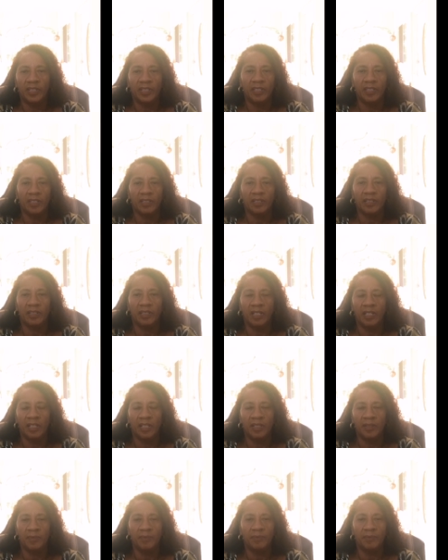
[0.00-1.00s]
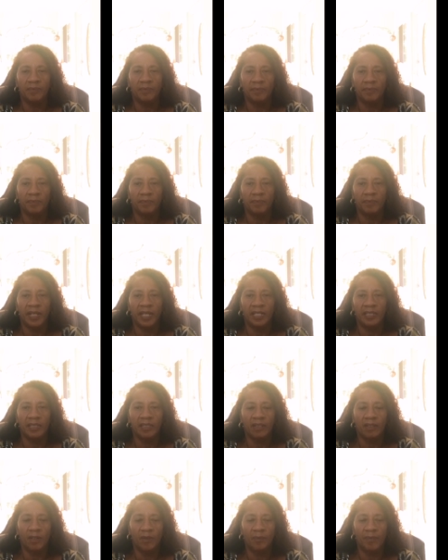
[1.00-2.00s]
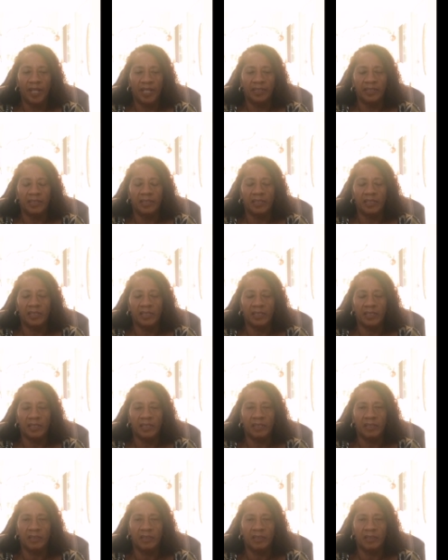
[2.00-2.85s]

that made a comment.